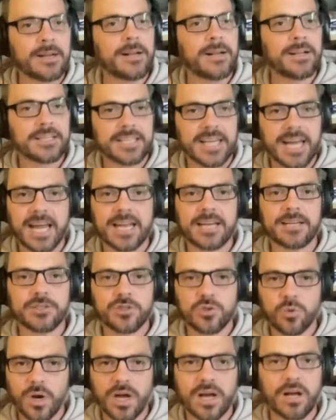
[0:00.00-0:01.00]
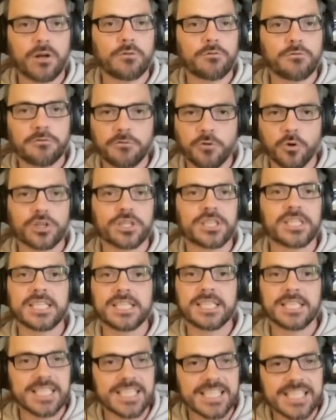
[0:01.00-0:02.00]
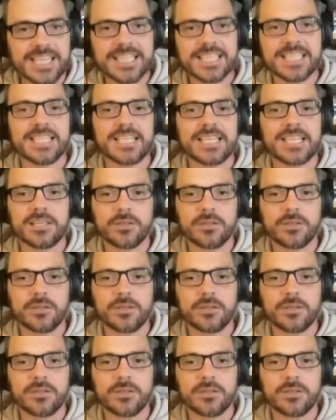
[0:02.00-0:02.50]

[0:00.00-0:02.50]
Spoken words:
10, 12, 14, 16